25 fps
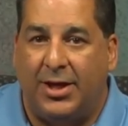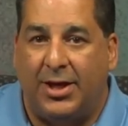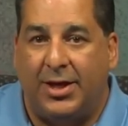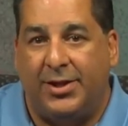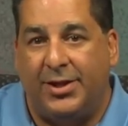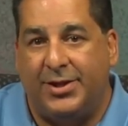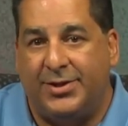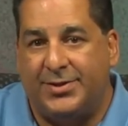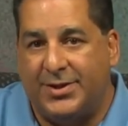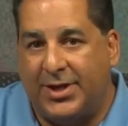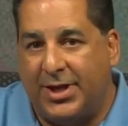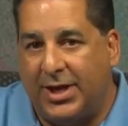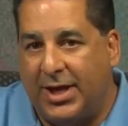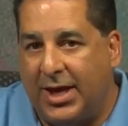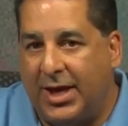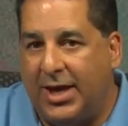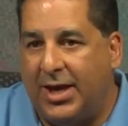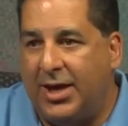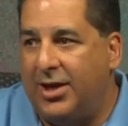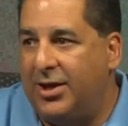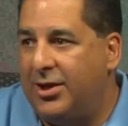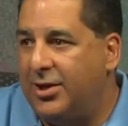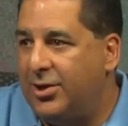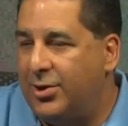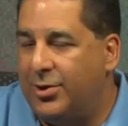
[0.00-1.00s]
and they say,
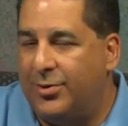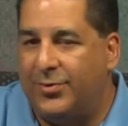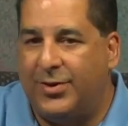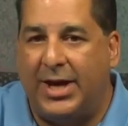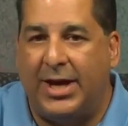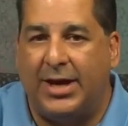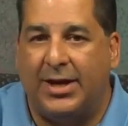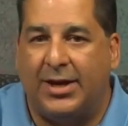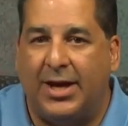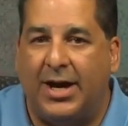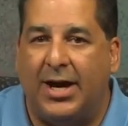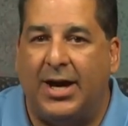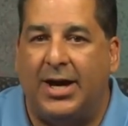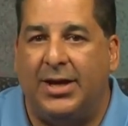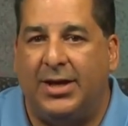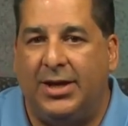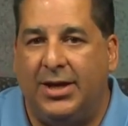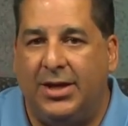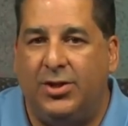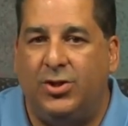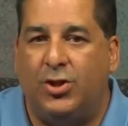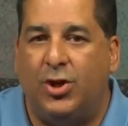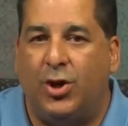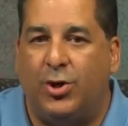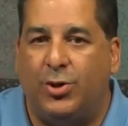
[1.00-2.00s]
hey, you know, that guy,
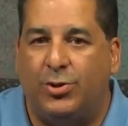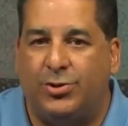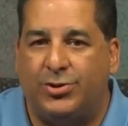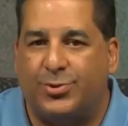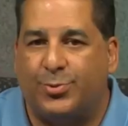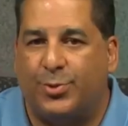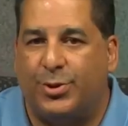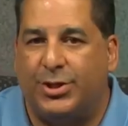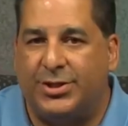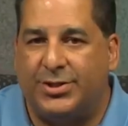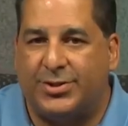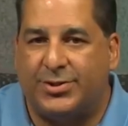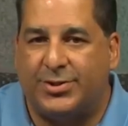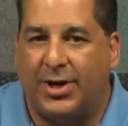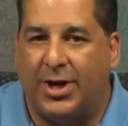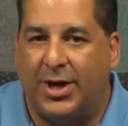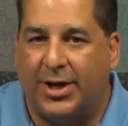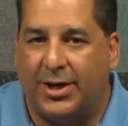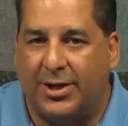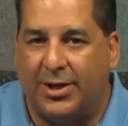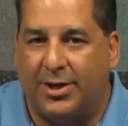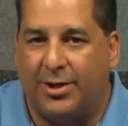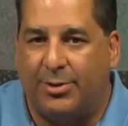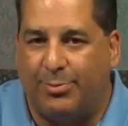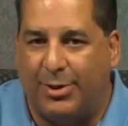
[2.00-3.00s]
he knows what he's
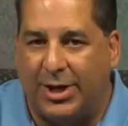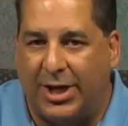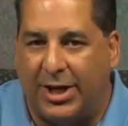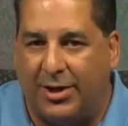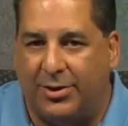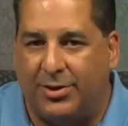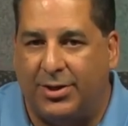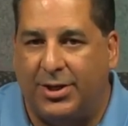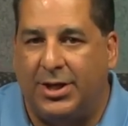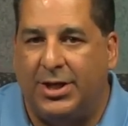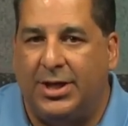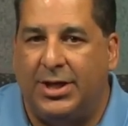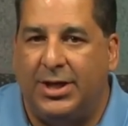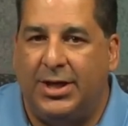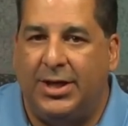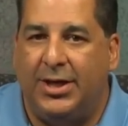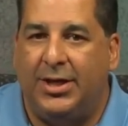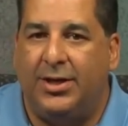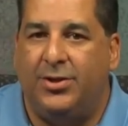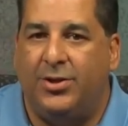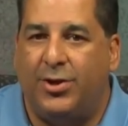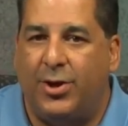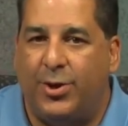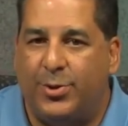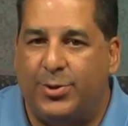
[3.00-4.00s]
talking about.
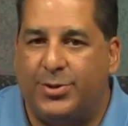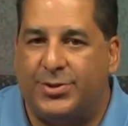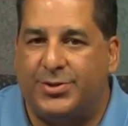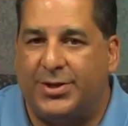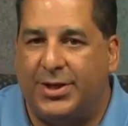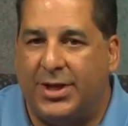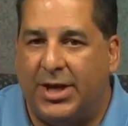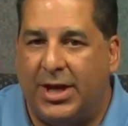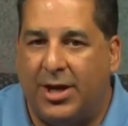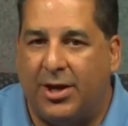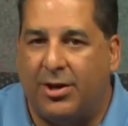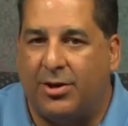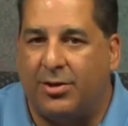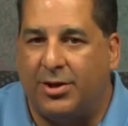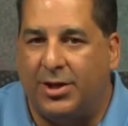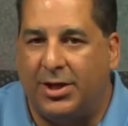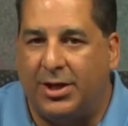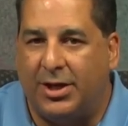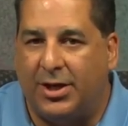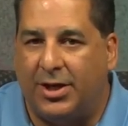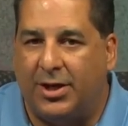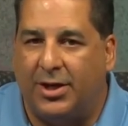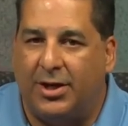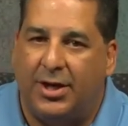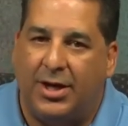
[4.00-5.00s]
He knows the
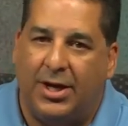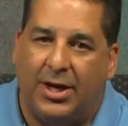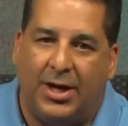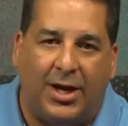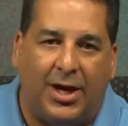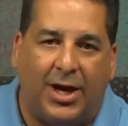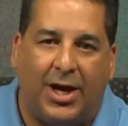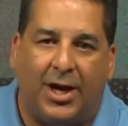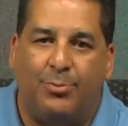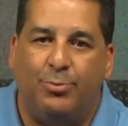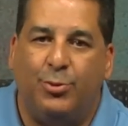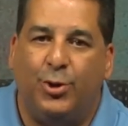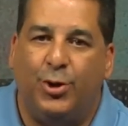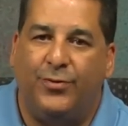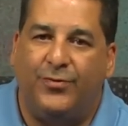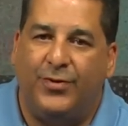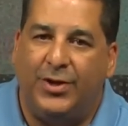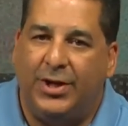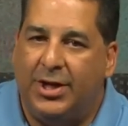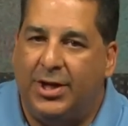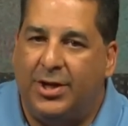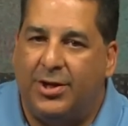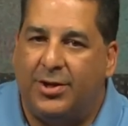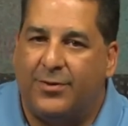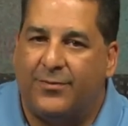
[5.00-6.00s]
area. I'm
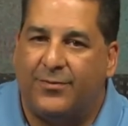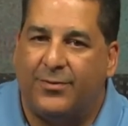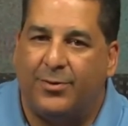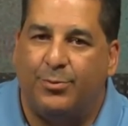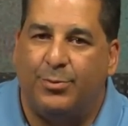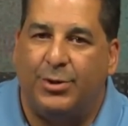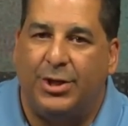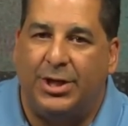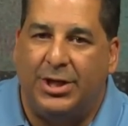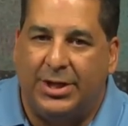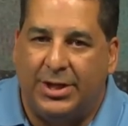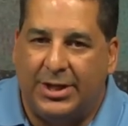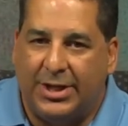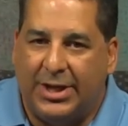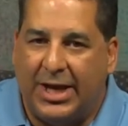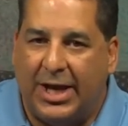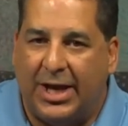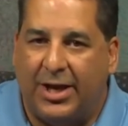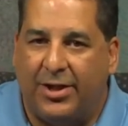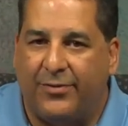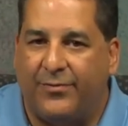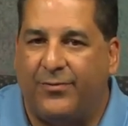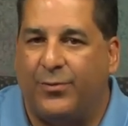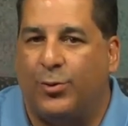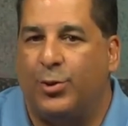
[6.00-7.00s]
moving here from
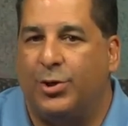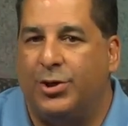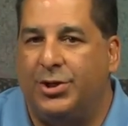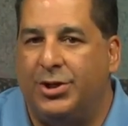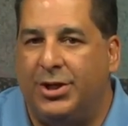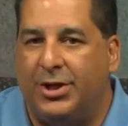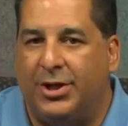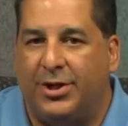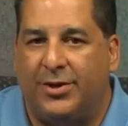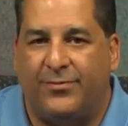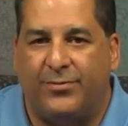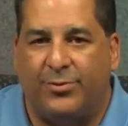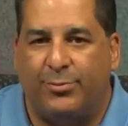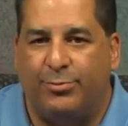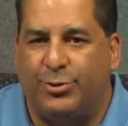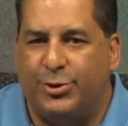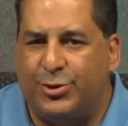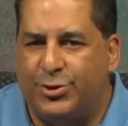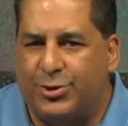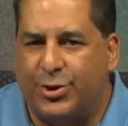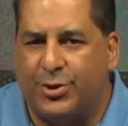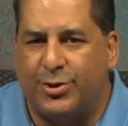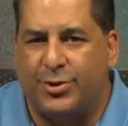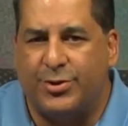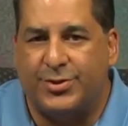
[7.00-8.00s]
California, from New
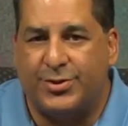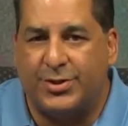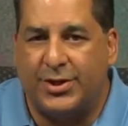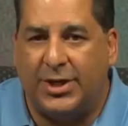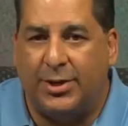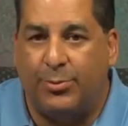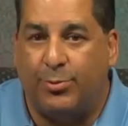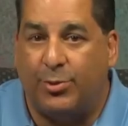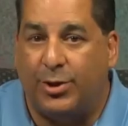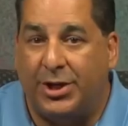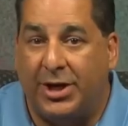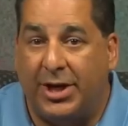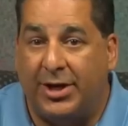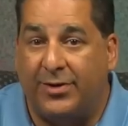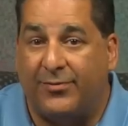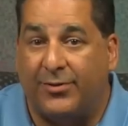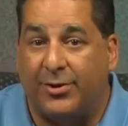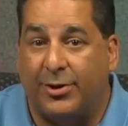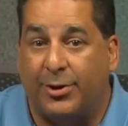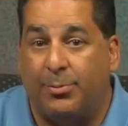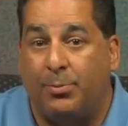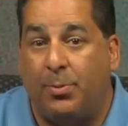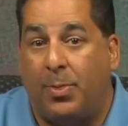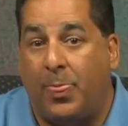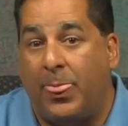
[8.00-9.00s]
Jersey,
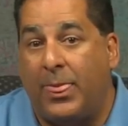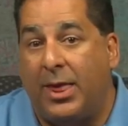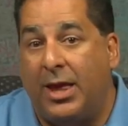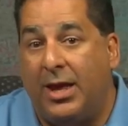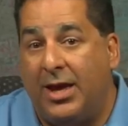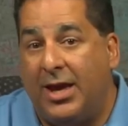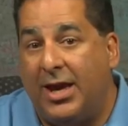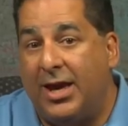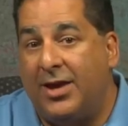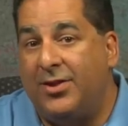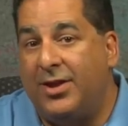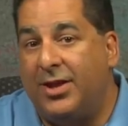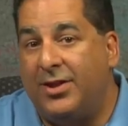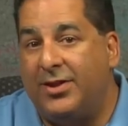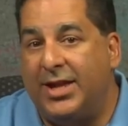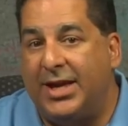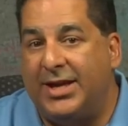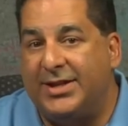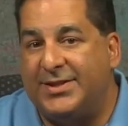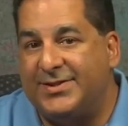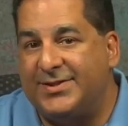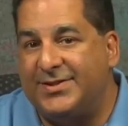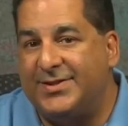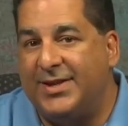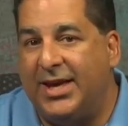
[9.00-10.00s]
whatever. And then
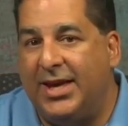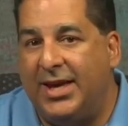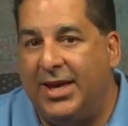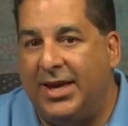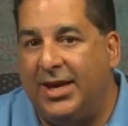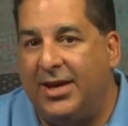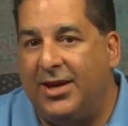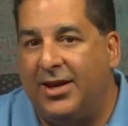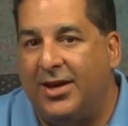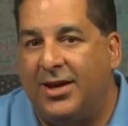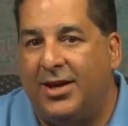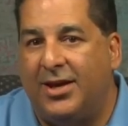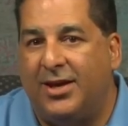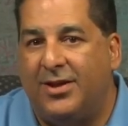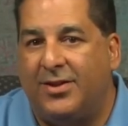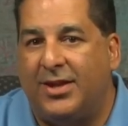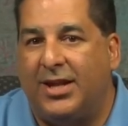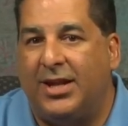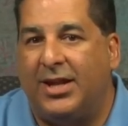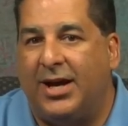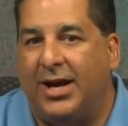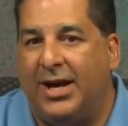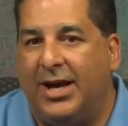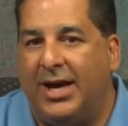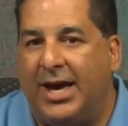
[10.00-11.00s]
they see
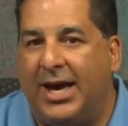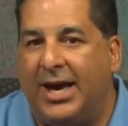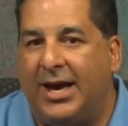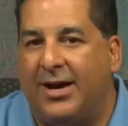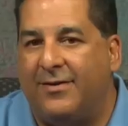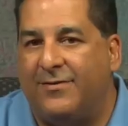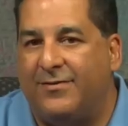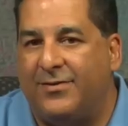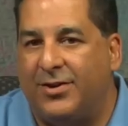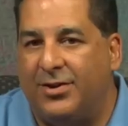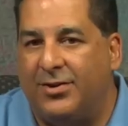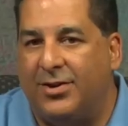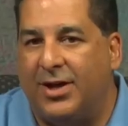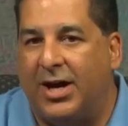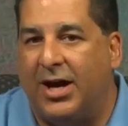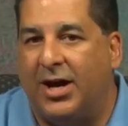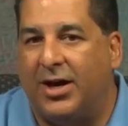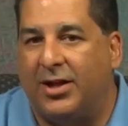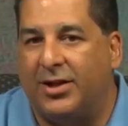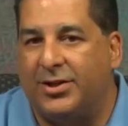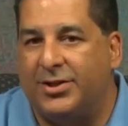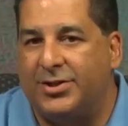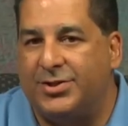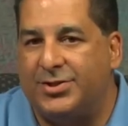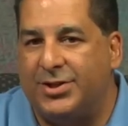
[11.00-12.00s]
that I have the
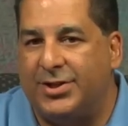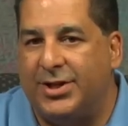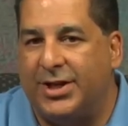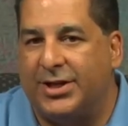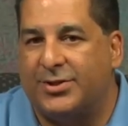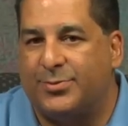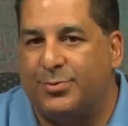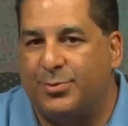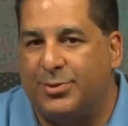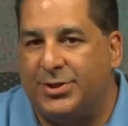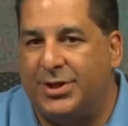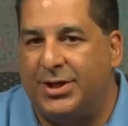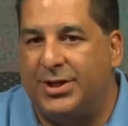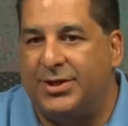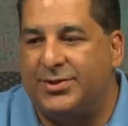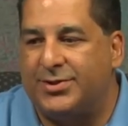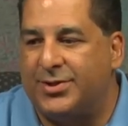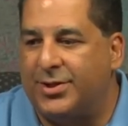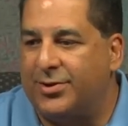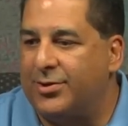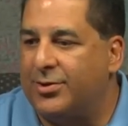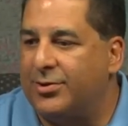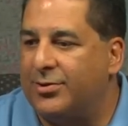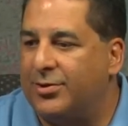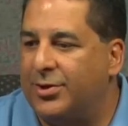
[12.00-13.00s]
knowledge and expertise
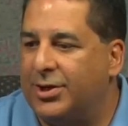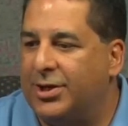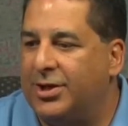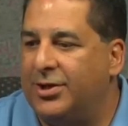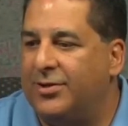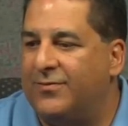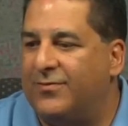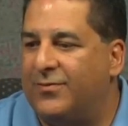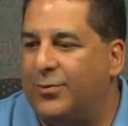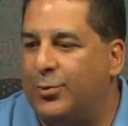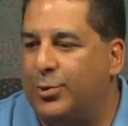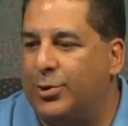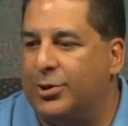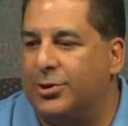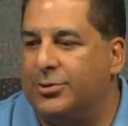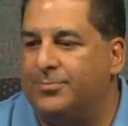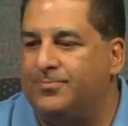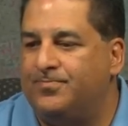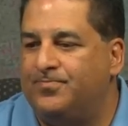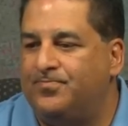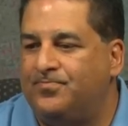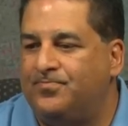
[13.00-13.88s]
that they're looking for.